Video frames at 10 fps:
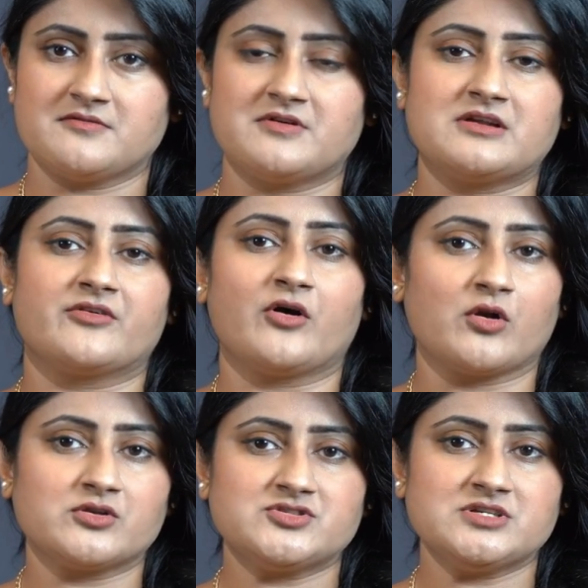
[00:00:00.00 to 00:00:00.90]

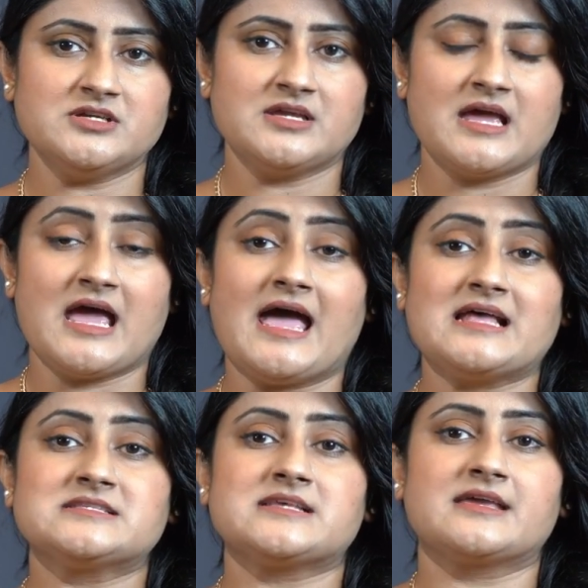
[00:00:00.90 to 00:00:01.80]
venereology
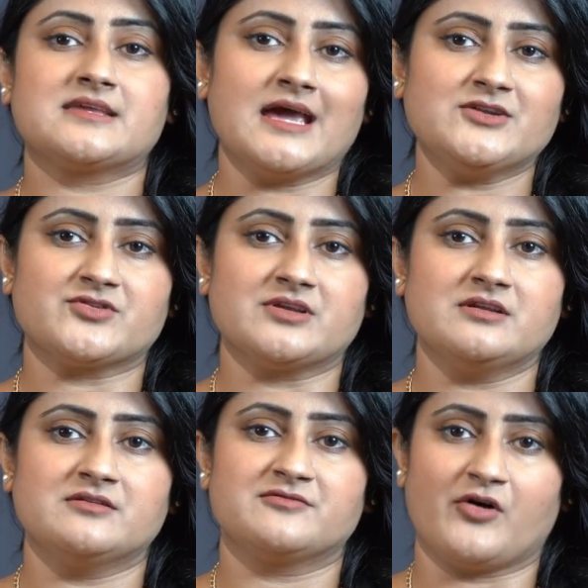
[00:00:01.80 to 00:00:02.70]
and
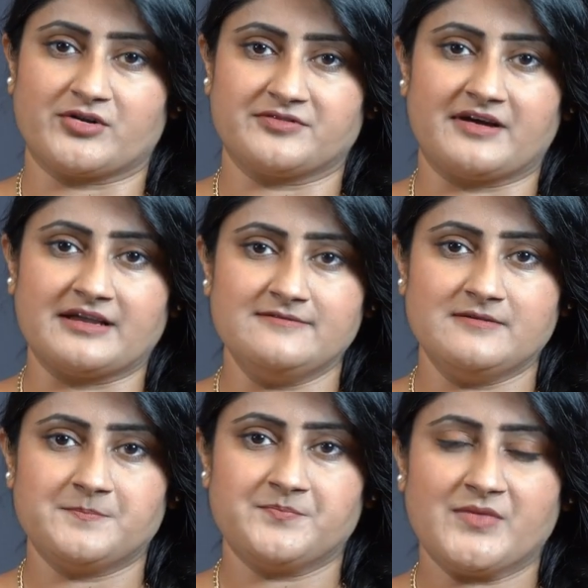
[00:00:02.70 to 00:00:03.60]
psychiatry 45,
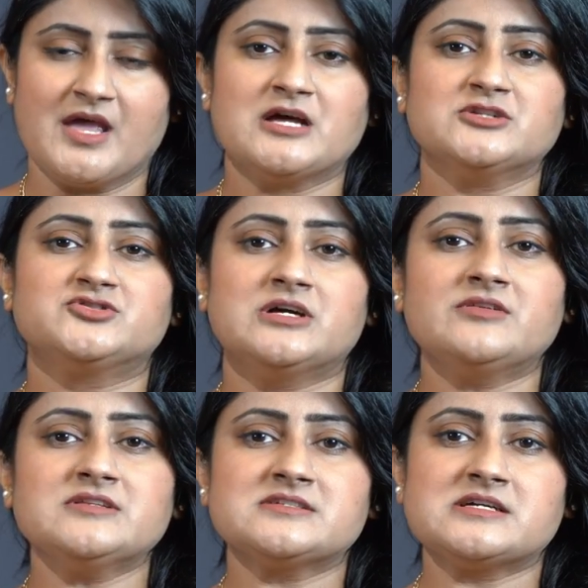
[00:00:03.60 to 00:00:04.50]

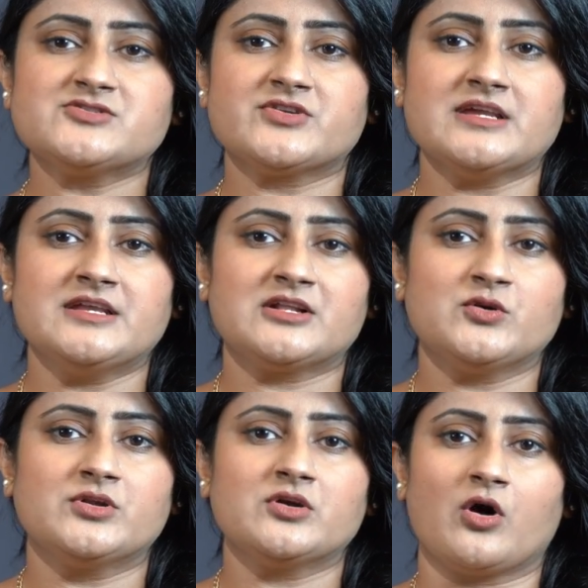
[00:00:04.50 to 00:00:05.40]
general surgery
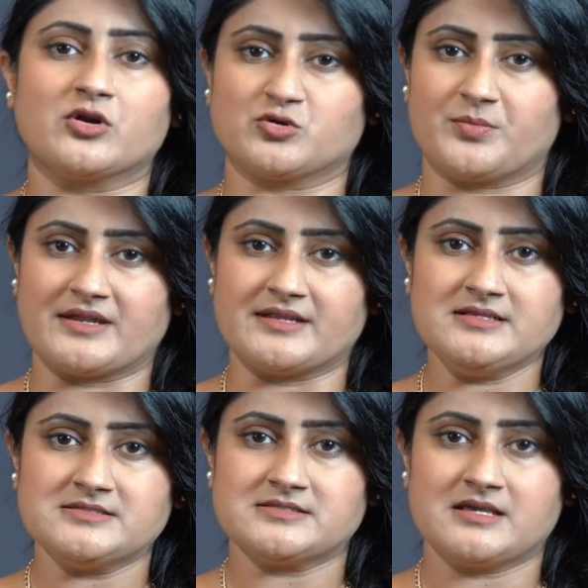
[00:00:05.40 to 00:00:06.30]
including
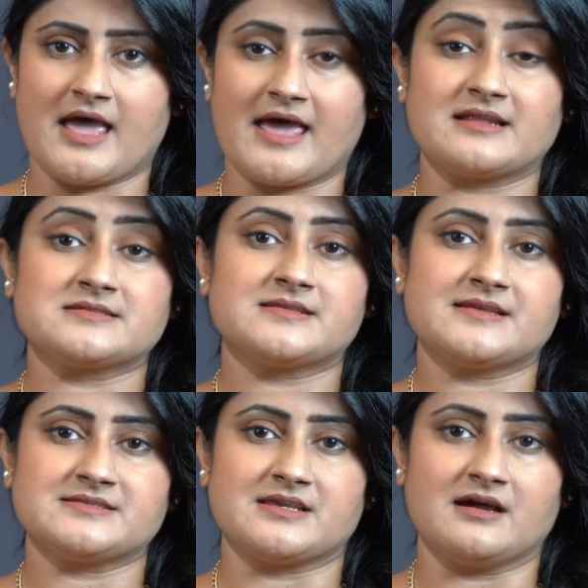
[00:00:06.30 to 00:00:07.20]
orthopedics,
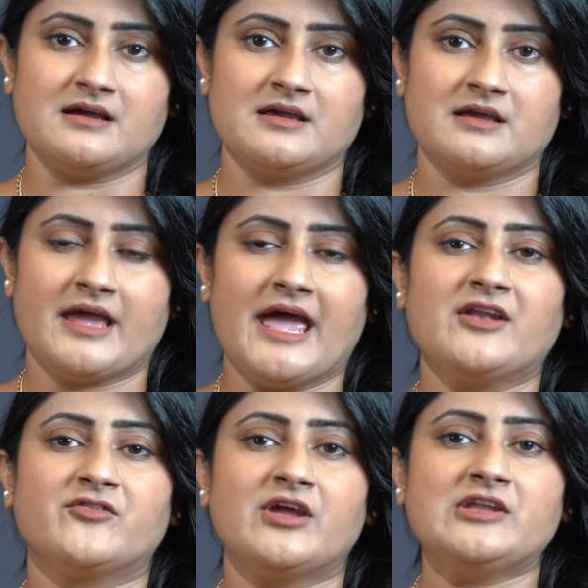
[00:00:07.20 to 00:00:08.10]
anesthesia,
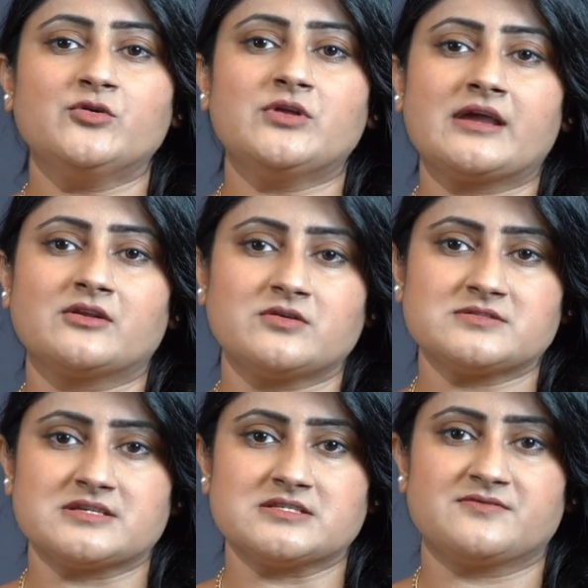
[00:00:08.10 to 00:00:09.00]
and radio
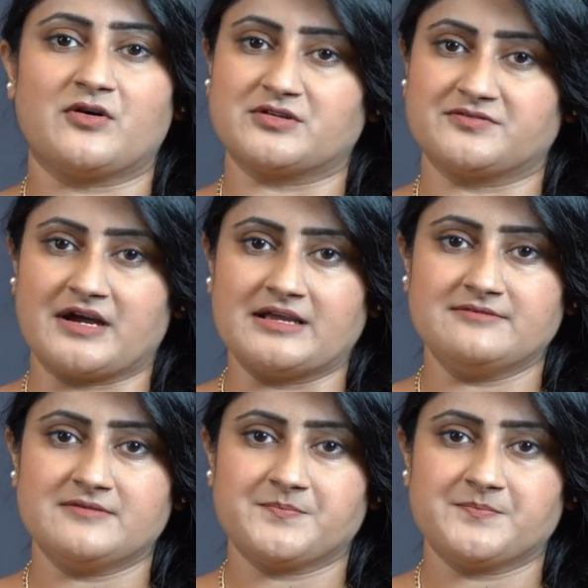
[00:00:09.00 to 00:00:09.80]
diagnosis 45,